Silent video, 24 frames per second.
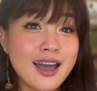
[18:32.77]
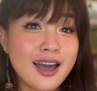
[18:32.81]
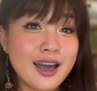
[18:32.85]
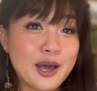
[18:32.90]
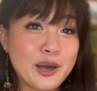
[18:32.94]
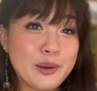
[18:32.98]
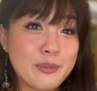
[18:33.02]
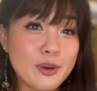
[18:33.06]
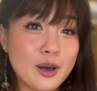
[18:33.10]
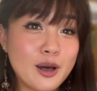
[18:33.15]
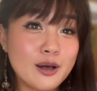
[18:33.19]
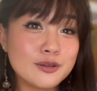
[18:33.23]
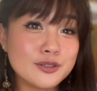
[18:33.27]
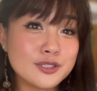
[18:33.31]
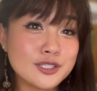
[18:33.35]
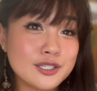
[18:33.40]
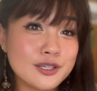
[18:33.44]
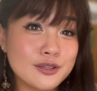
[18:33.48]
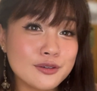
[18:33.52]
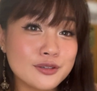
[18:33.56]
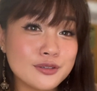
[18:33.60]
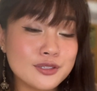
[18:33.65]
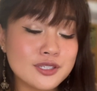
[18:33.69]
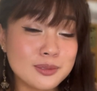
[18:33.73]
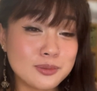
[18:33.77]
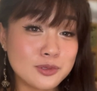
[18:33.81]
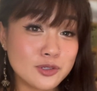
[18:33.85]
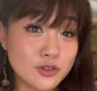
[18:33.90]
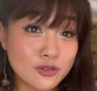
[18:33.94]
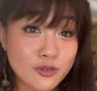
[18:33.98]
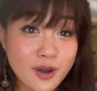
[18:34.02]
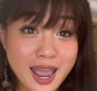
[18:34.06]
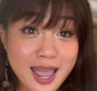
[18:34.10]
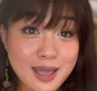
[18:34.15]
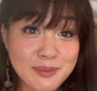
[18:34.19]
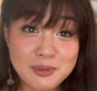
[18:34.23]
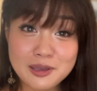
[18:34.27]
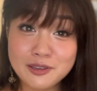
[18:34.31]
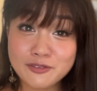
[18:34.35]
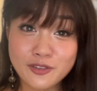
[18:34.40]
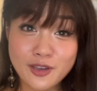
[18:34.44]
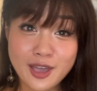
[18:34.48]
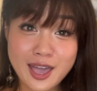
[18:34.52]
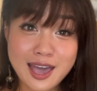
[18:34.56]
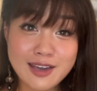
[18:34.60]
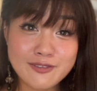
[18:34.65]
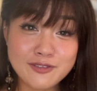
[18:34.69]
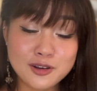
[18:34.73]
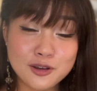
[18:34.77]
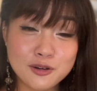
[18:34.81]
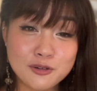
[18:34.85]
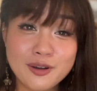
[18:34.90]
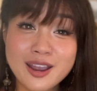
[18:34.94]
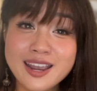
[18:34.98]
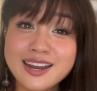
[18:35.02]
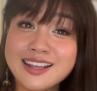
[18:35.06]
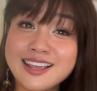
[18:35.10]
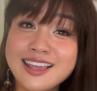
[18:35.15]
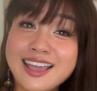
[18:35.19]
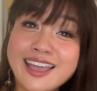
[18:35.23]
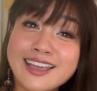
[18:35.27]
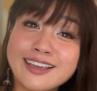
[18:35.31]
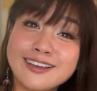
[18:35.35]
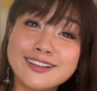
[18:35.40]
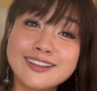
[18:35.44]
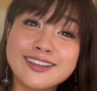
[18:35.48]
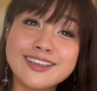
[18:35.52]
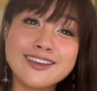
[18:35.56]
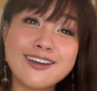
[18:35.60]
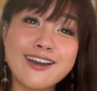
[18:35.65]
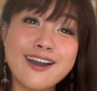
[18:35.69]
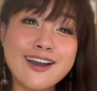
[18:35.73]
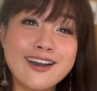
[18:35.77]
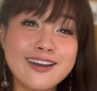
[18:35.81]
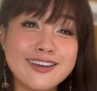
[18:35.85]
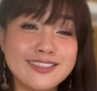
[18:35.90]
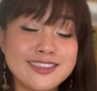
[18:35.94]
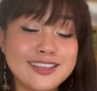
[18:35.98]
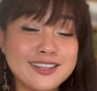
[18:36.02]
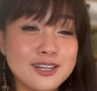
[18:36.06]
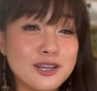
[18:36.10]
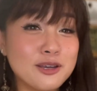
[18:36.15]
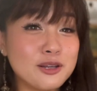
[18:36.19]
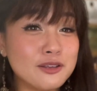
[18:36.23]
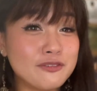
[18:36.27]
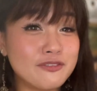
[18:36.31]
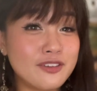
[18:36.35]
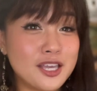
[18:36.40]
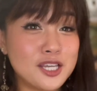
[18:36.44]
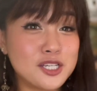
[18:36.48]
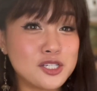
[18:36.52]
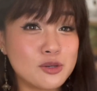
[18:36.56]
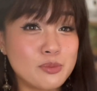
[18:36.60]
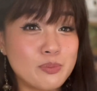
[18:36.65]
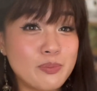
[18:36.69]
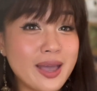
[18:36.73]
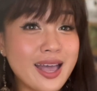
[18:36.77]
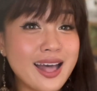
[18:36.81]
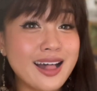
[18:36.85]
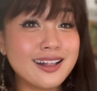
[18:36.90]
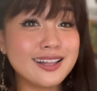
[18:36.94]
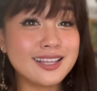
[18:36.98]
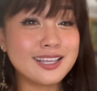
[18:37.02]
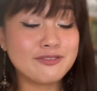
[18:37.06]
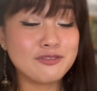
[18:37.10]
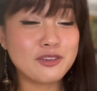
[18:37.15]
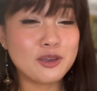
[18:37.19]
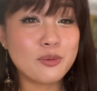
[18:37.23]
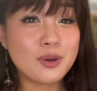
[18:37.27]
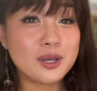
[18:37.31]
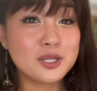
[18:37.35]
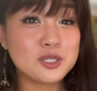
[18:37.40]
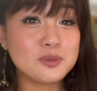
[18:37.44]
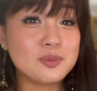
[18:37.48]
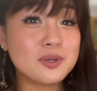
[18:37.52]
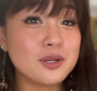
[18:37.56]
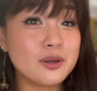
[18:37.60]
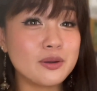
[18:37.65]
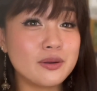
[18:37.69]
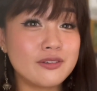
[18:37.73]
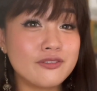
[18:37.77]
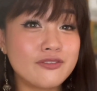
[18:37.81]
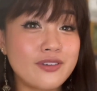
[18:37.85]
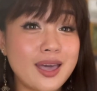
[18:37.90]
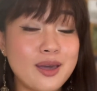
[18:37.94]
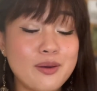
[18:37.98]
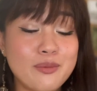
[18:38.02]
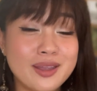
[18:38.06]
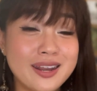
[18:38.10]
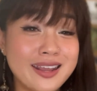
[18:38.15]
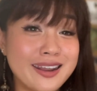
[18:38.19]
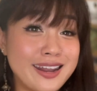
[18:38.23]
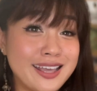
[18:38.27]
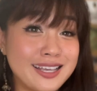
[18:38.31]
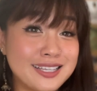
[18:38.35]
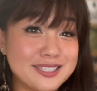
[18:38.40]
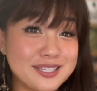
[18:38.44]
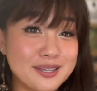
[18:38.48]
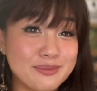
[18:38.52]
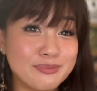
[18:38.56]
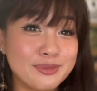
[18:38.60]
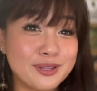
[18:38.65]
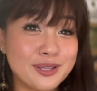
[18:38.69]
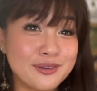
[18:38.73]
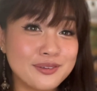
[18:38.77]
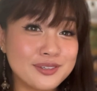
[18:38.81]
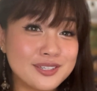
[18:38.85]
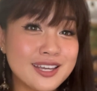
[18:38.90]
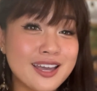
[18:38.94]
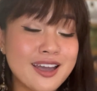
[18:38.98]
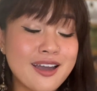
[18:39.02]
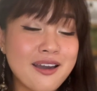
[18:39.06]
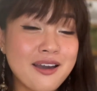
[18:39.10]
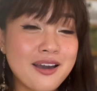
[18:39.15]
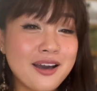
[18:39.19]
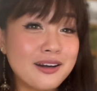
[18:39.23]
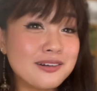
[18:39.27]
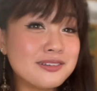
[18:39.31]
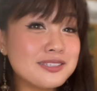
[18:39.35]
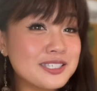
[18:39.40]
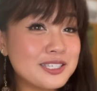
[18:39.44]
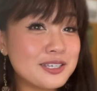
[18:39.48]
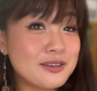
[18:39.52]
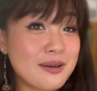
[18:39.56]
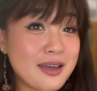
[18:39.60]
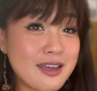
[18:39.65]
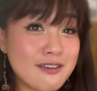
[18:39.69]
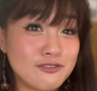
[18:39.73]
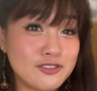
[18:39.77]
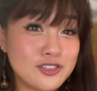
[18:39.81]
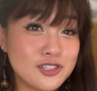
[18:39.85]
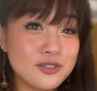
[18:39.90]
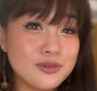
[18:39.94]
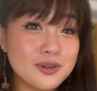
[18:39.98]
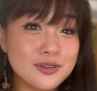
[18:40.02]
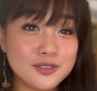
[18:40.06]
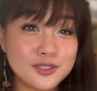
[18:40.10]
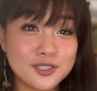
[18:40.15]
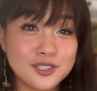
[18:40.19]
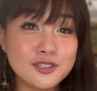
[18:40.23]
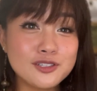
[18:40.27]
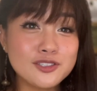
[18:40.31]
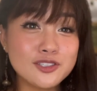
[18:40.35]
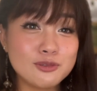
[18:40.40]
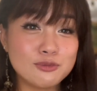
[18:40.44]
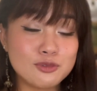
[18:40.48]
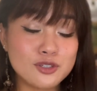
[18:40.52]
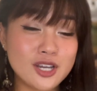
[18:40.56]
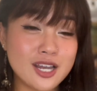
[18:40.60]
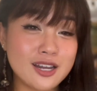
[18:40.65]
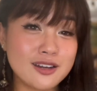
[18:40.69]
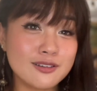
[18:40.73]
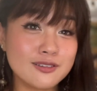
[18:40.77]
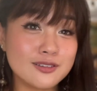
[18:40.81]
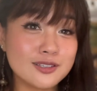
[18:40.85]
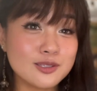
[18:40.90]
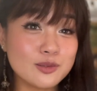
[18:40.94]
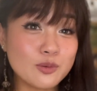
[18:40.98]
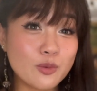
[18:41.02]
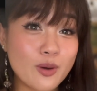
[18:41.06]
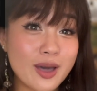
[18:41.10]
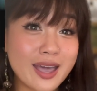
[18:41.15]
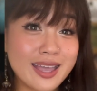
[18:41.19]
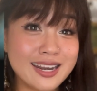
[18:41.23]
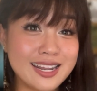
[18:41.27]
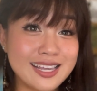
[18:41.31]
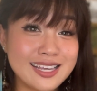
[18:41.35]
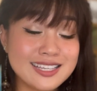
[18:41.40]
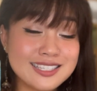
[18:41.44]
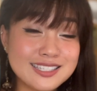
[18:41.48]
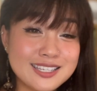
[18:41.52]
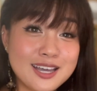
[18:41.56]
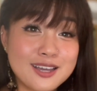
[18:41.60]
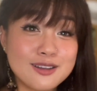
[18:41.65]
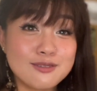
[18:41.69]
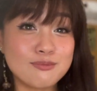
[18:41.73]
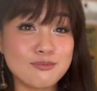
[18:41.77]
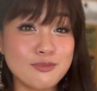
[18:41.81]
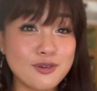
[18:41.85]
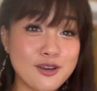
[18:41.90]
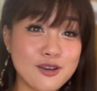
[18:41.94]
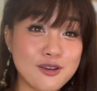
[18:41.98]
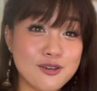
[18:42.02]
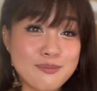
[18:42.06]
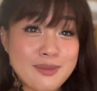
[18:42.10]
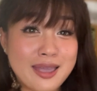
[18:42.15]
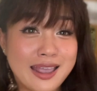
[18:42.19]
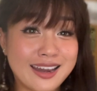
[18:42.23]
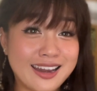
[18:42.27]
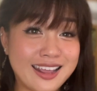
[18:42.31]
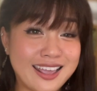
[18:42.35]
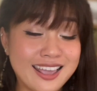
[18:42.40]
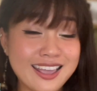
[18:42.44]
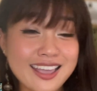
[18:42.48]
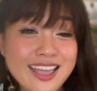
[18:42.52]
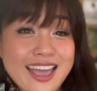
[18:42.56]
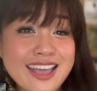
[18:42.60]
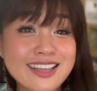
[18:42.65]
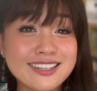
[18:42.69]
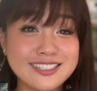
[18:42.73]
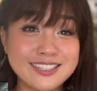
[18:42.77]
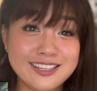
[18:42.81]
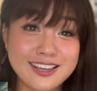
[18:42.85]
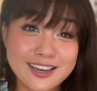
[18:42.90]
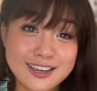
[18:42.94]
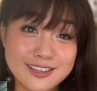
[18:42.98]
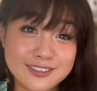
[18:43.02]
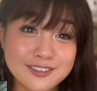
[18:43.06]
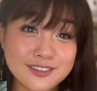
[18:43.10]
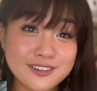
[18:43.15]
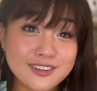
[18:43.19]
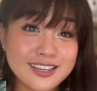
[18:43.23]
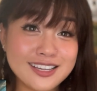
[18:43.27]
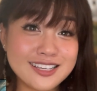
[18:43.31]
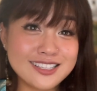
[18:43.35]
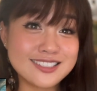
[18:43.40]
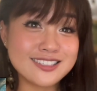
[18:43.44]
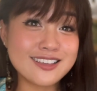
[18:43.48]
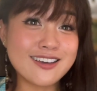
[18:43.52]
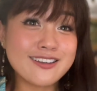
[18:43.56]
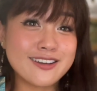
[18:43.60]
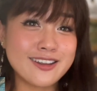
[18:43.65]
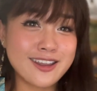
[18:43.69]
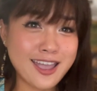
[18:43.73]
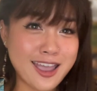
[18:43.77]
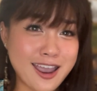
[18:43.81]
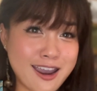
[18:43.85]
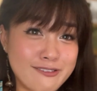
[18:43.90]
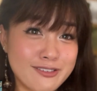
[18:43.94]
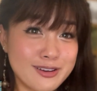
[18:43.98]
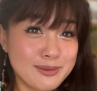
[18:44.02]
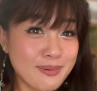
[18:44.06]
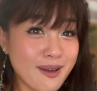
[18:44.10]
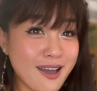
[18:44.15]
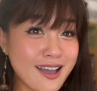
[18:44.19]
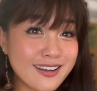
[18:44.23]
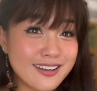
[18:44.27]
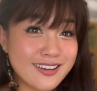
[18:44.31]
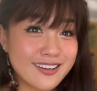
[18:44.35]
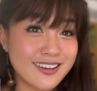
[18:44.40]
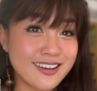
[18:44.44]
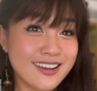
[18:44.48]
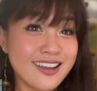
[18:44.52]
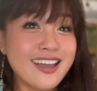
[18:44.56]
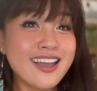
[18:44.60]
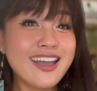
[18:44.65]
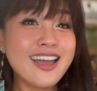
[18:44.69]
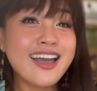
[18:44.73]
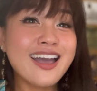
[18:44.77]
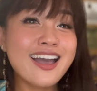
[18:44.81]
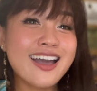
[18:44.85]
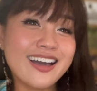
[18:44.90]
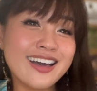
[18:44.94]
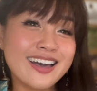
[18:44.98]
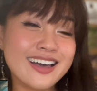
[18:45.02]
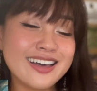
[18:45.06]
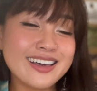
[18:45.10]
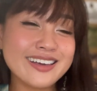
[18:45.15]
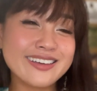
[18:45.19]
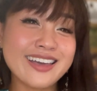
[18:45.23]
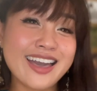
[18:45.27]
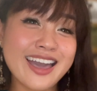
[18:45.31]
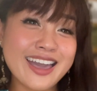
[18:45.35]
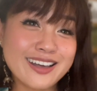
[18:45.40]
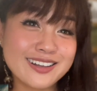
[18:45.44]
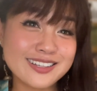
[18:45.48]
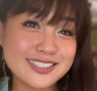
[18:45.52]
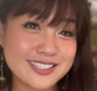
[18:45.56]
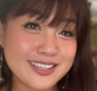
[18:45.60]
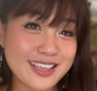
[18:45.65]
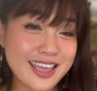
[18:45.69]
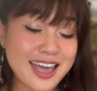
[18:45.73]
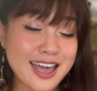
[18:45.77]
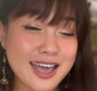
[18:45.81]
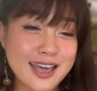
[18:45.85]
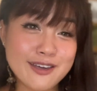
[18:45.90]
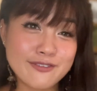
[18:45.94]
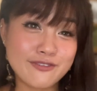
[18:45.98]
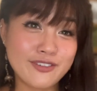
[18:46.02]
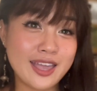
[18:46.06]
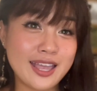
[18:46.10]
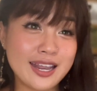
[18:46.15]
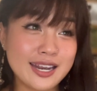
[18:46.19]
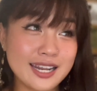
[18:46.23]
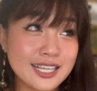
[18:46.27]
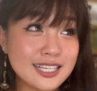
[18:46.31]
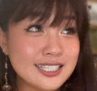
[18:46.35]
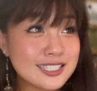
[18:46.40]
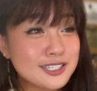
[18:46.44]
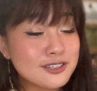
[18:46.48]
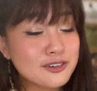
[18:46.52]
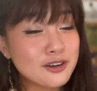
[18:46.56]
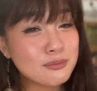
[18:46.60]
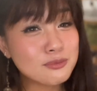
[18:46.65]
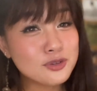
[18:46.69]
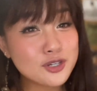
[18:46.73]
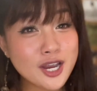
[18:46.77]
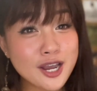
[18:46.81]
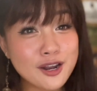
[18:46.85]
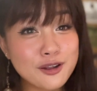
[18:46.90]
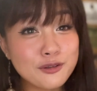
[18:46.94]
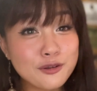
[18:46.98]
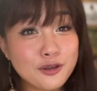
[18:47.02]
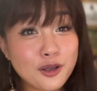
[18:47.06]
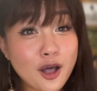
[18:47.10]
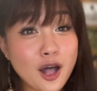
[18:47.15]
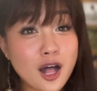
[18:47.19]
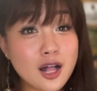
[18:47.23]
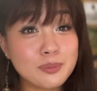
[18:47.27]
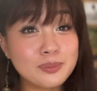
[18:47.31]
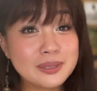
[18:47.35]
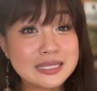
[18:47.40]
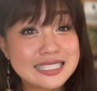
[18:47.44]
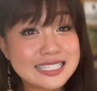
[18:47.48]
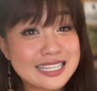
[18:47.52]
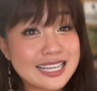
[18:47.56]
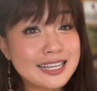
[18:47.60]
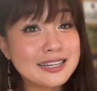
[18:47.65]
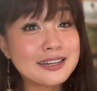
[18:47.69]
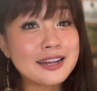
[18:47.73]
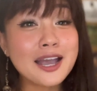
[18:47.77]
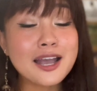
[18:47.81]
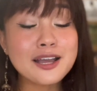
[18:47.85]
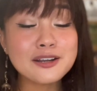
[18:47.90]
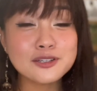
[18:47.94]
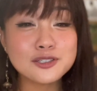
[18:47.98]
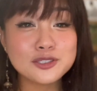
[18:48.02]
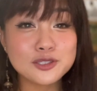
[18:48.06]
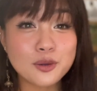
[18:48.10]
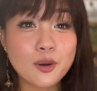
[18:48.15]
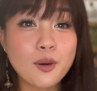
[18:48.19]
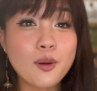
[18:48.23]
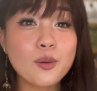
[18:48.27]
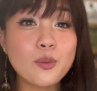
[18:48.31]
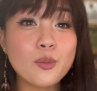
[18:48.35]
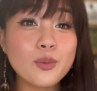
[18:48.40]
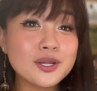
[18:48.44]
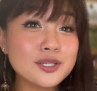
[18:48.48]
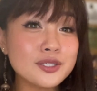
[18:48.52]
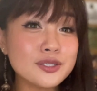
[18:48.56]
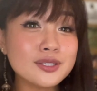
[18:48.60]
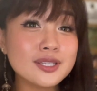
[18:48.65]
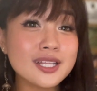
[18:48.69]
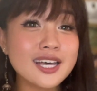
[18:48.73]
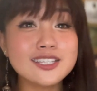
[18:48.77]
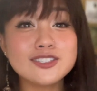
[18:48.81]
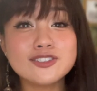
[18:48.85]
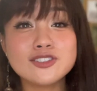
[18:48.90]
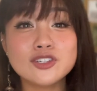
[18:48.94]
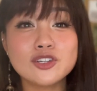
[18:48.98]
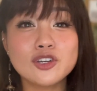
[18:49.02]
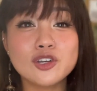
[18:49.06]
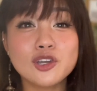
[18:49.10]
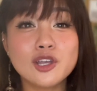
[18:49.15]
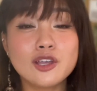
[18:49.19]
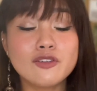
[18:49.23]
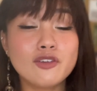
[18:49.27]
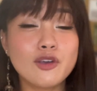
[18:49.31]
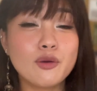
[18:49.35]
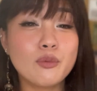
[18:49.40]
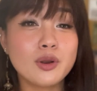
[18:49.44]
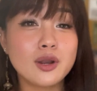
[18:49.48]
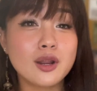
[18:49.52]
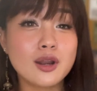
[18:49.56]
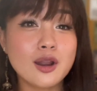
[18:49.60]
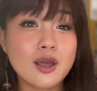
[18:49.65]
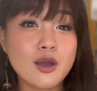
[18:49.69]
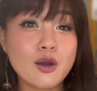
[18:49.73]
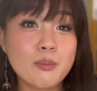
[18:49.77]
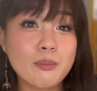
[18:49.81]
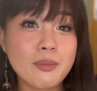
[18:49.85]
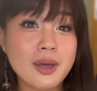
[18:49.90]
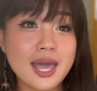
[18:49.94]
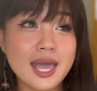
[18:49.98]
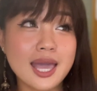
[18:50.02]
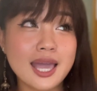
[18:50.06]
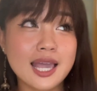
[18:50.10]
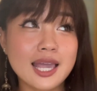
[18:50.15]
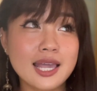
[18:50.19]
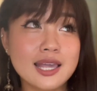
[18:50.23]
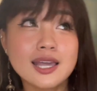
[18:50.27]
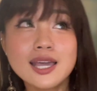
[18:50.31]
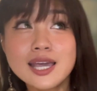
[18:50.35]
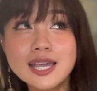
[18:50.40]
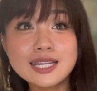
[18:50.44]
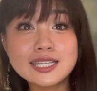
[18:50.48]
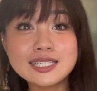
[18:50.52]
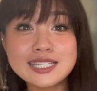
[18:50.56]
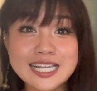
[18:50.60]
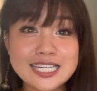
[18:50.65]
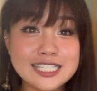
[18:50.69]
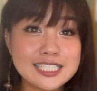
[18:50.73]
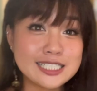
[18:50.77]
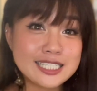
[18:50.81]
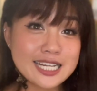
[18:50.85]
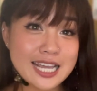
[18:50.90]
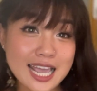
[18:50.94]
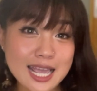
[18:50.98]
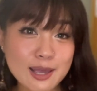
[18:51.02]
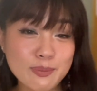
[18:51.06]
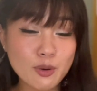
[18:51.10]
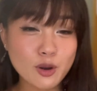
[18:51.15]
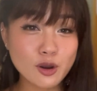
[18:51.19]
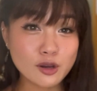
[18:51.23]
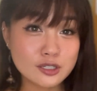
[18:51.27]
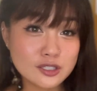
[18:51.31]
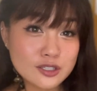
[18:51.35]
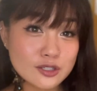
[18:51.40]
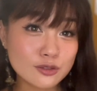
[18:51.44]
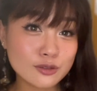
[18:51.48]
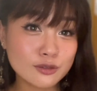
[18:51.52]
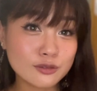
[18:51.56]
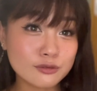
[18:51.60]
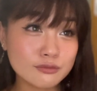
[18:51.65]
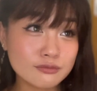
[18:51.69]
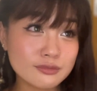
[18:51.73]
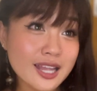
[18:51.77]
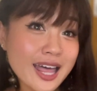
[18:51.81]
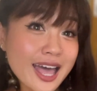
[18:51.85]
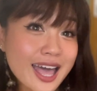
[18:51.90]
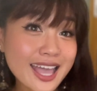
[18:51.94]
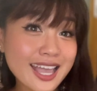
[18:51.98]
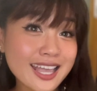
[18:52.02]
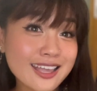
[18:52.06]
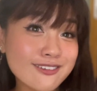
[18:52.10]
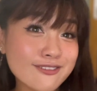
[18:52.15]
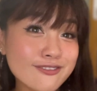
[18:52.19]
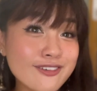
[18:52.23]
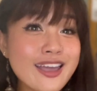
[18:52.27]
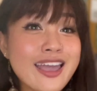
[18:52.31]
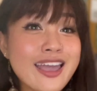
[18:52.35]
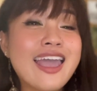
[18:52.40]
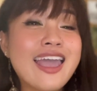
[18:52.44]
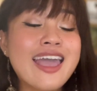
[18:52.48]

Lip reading: Also subscribe if you haven't already, and click on the notification bell if you want to be notified when I next upload. Also, I have 2 other YouTube channels. One is on mermaiding and the other is on Harry Potter. I also have an Instagram channel called petite_wanderluster if you want to know my day-to-day personal life.